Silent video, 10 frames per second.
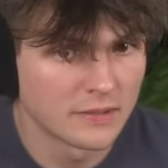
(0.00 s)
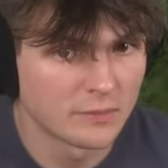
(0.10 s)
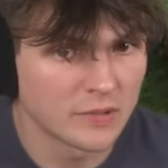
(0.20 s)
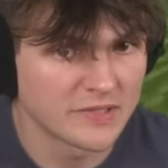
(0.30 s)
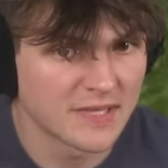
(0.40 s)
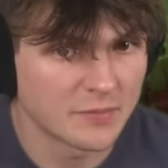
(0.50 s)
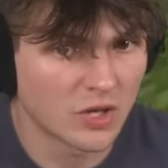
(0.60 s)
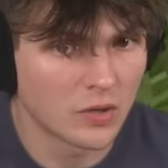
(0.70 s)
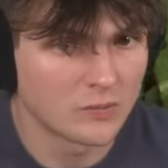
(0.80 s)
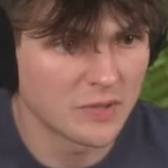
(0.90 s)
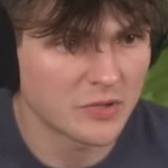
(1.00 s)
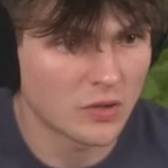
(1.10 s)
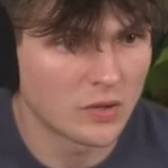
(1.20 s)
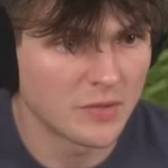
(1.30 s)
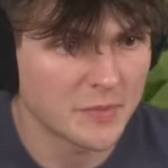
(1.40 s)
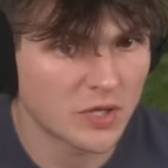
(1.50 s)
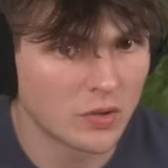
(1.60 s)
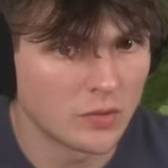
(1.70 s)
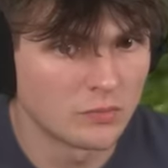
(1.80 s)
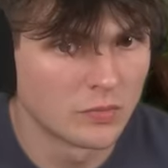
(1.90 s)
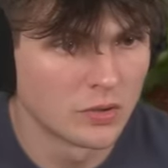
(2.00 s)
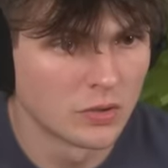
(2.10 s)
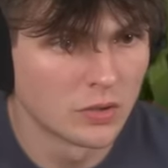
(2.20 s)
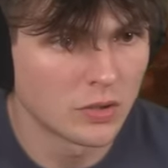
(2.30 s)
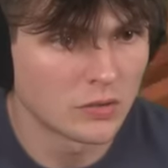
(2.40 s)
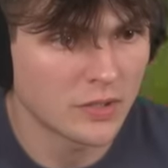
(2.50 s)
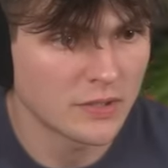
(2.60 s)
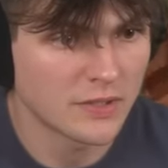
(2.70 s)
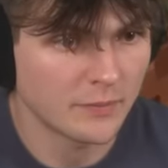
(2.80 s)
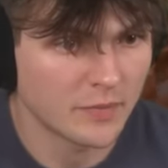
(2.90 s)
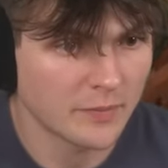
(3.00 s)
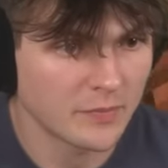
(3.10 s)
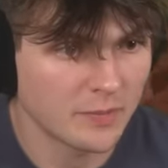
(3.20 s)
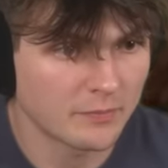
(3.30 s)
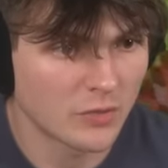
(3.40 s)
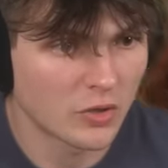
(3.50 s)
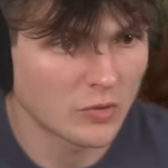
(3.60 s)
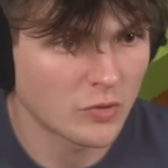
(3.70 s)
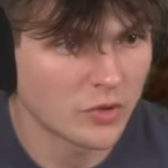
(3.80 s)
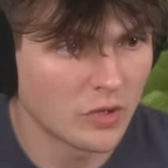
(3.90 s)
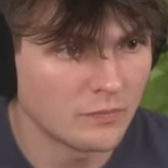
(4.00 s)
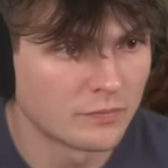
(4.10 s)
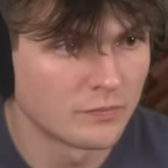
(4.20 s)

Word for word: Please, let me go home. Let me go home. Let me go home. Okay. Going home. Going home.